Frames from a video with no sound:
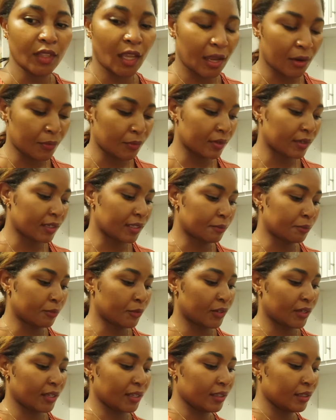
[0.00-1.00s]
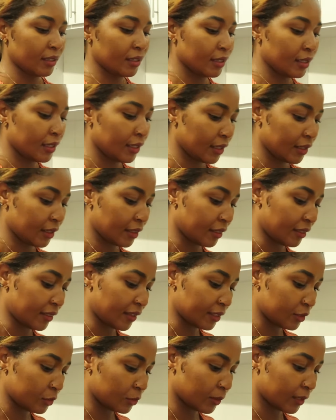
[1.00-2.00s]
I really pray
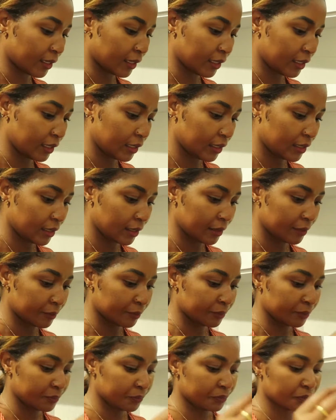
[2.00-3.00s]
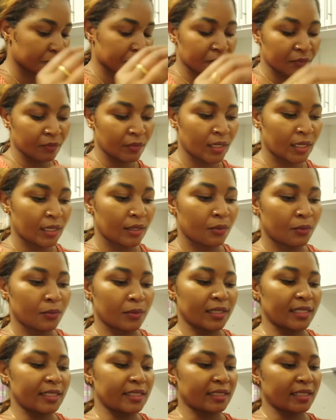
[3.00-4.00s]
that one
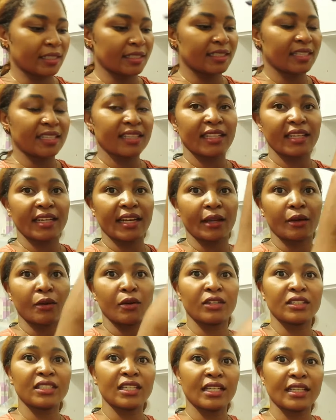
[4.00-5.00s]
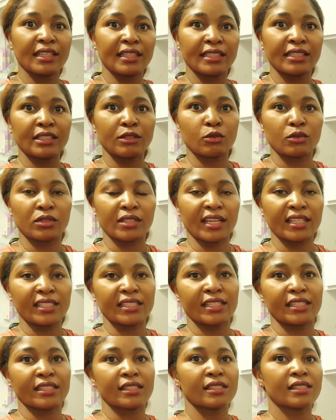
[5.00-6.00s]
really stays. And then I got these 2
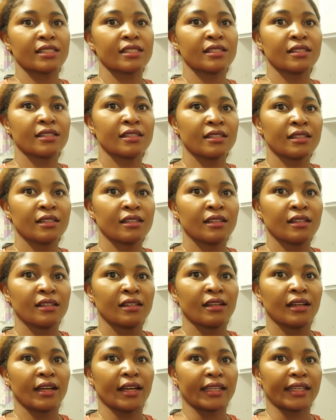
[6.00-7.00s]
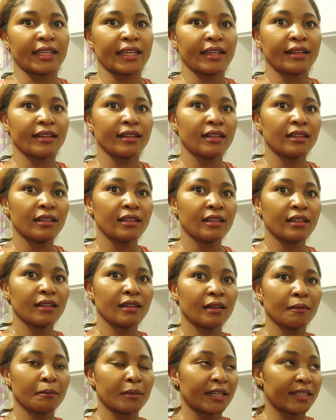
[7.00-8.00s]
sachets again,
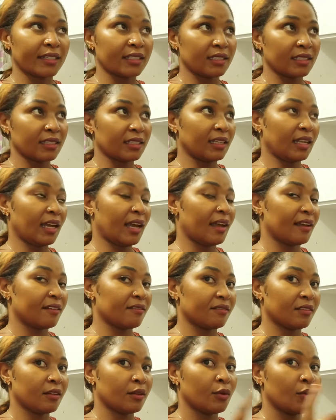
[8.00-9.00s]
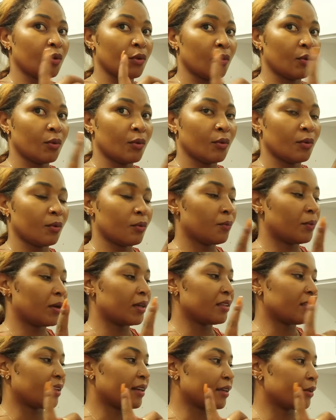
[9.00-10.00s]
but I still have
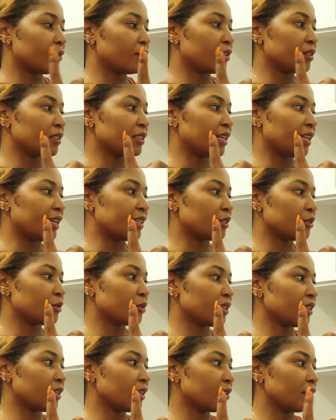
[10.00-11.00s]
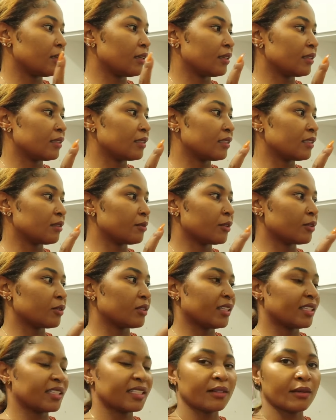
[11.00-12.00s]
one that I got last week just
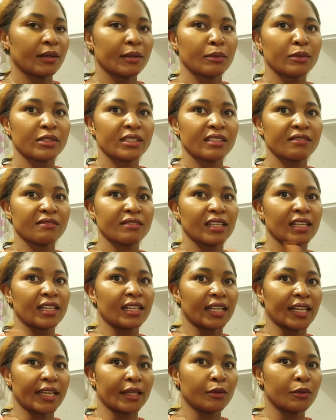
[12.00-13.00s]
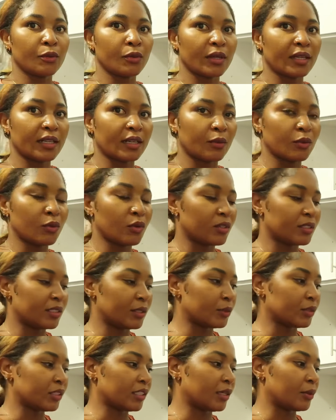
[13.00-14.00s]
because I wasn't feeling like going local
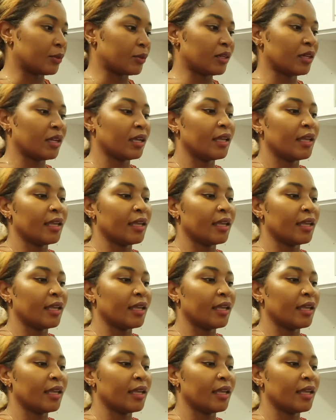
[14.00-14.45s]
downtown.